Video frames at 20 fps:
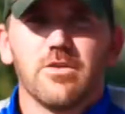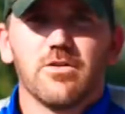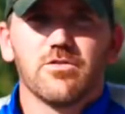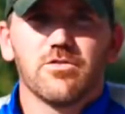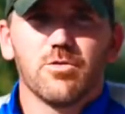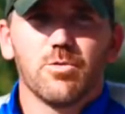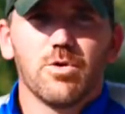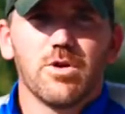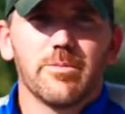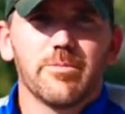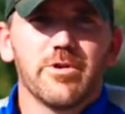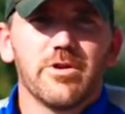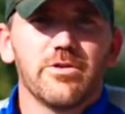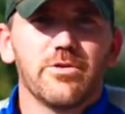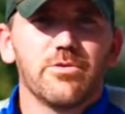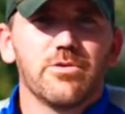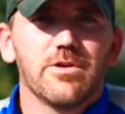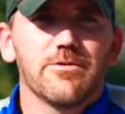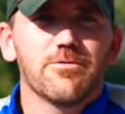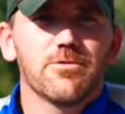So what I'm going to
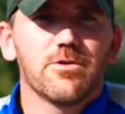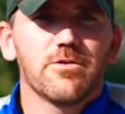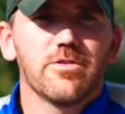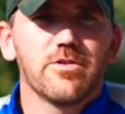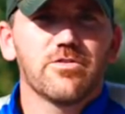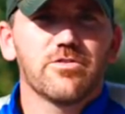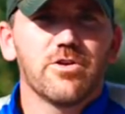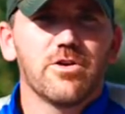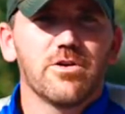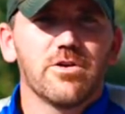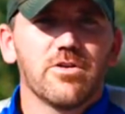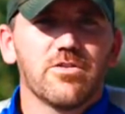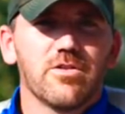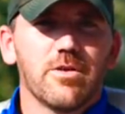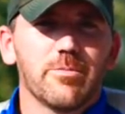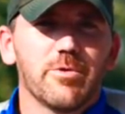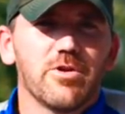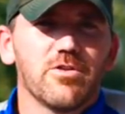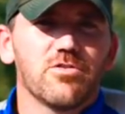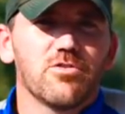do different on this target is
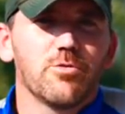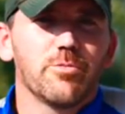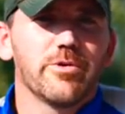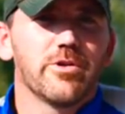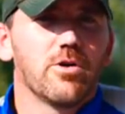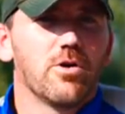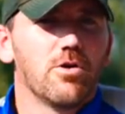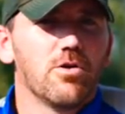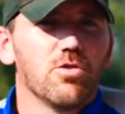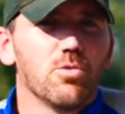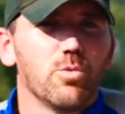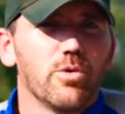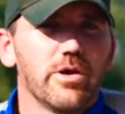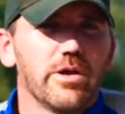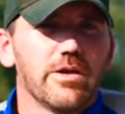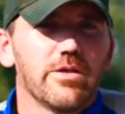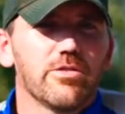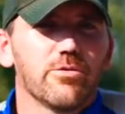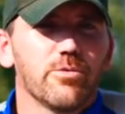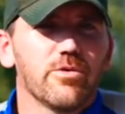I'm going to zoom in all the
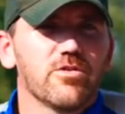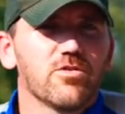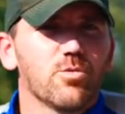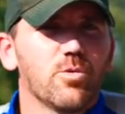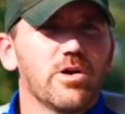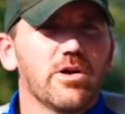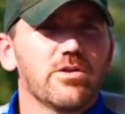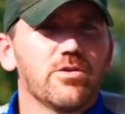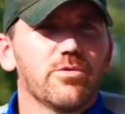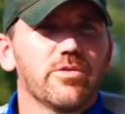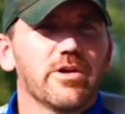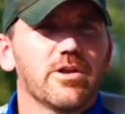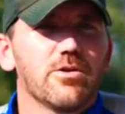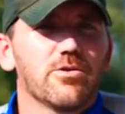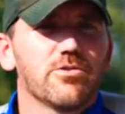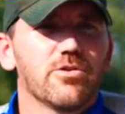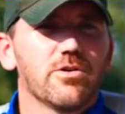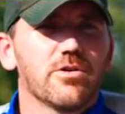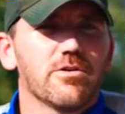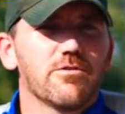way. The reason why I do that
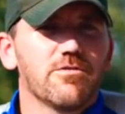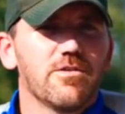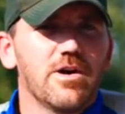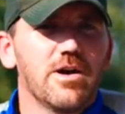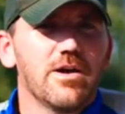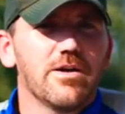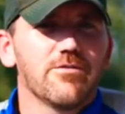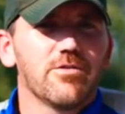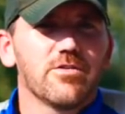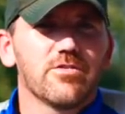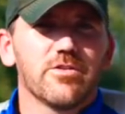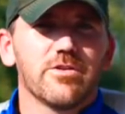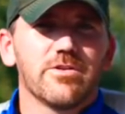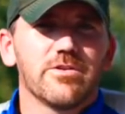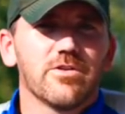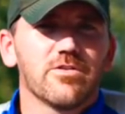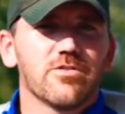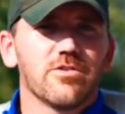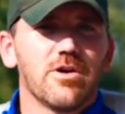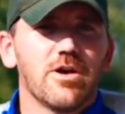on target 5 is that
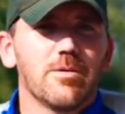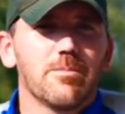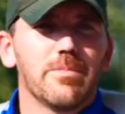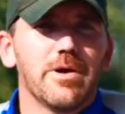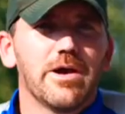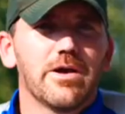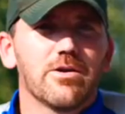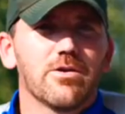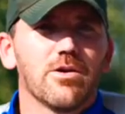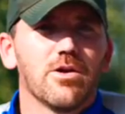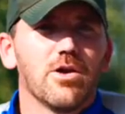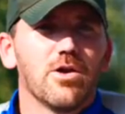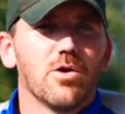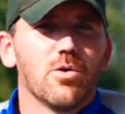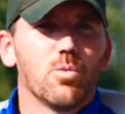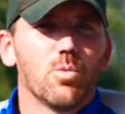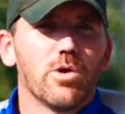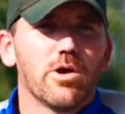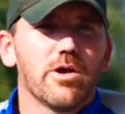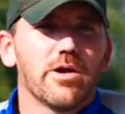it does not matter
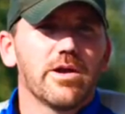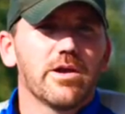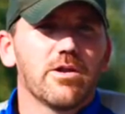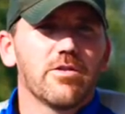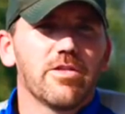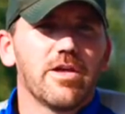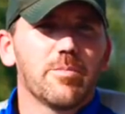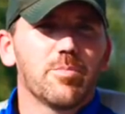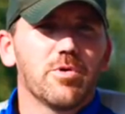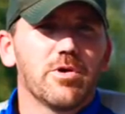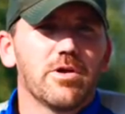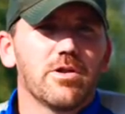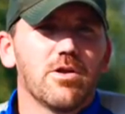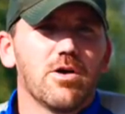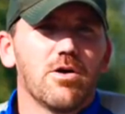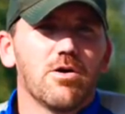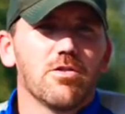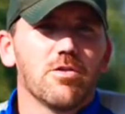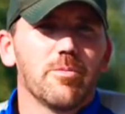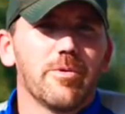where I hit on that plate.
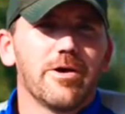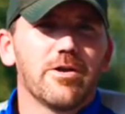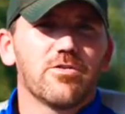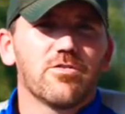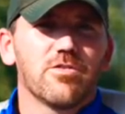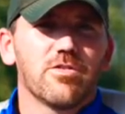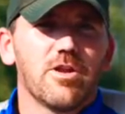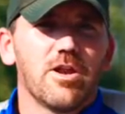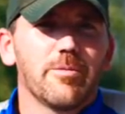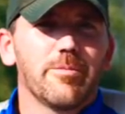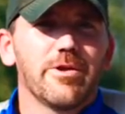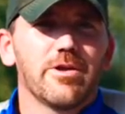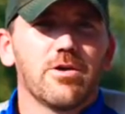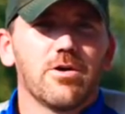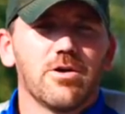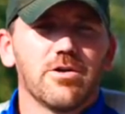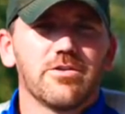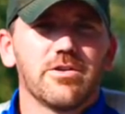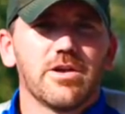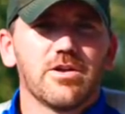All that matters is that I make
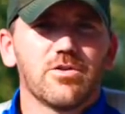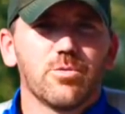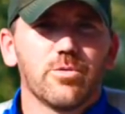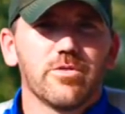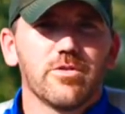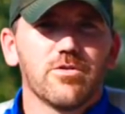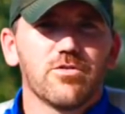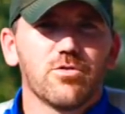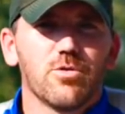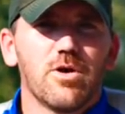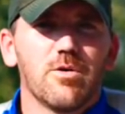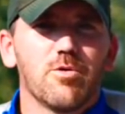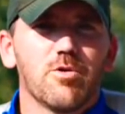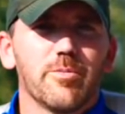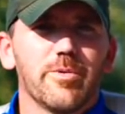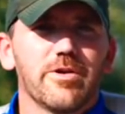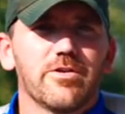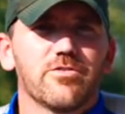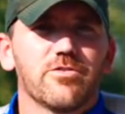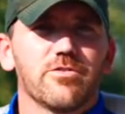contact with it. So I want
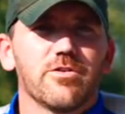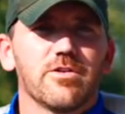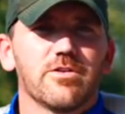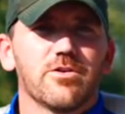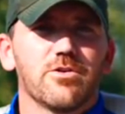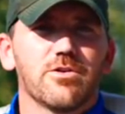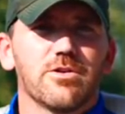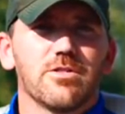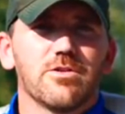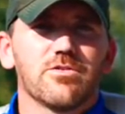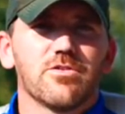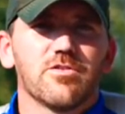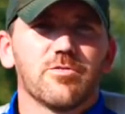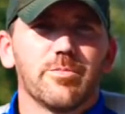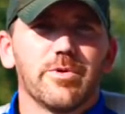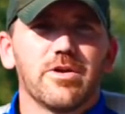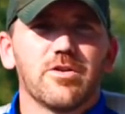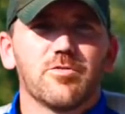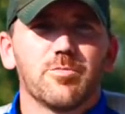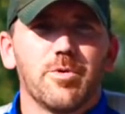to make sure that target looks as
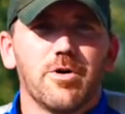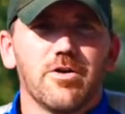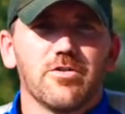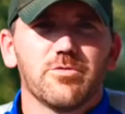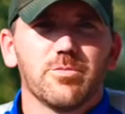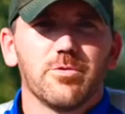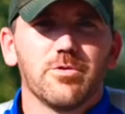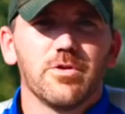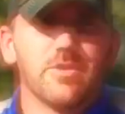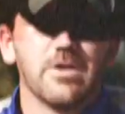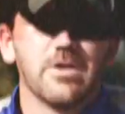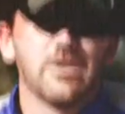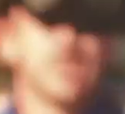big as possible.